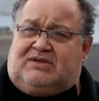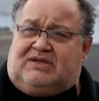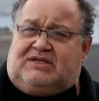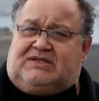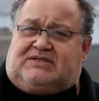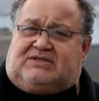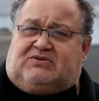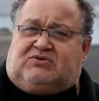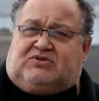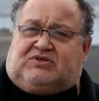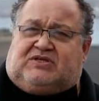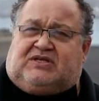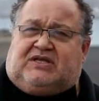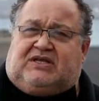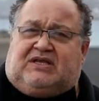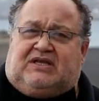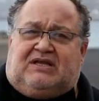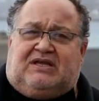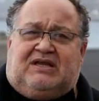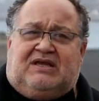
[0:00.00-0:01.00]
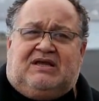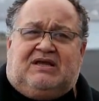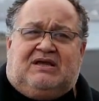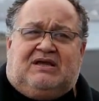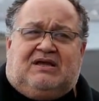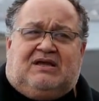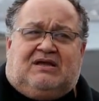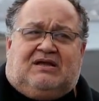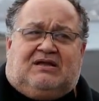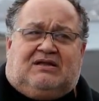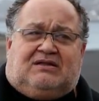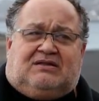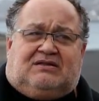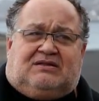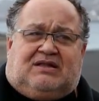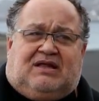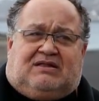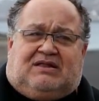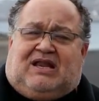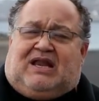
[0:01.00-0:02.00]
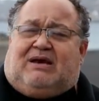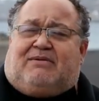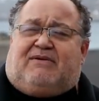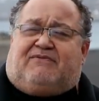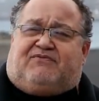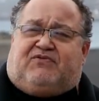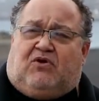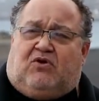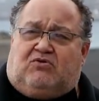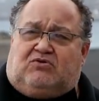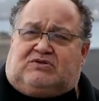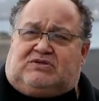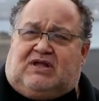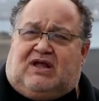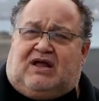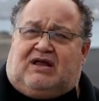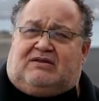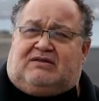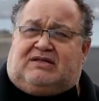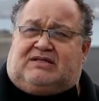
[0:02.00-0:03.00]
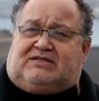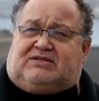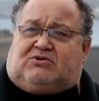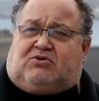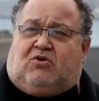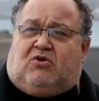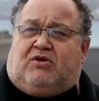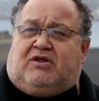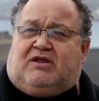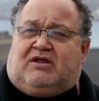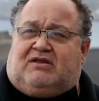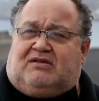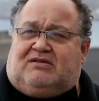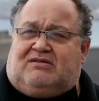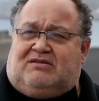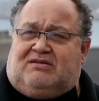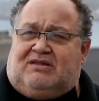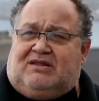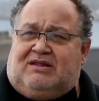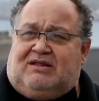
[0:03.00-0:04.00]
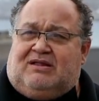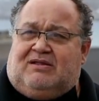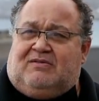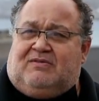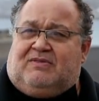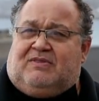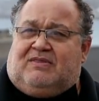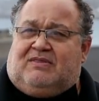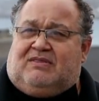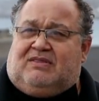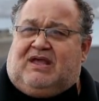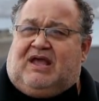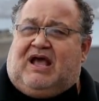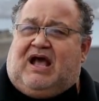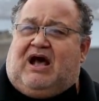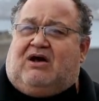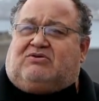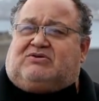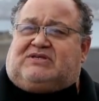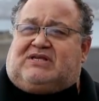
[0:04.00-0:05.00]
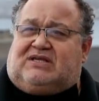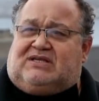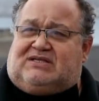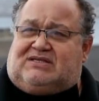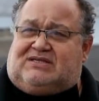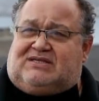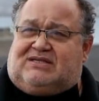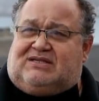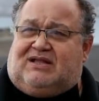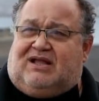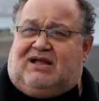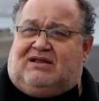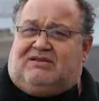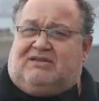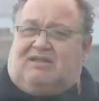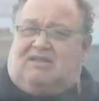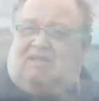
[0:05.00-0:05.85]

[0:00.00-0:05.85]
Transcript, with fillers: is to see that the lava flows are destroying the houses and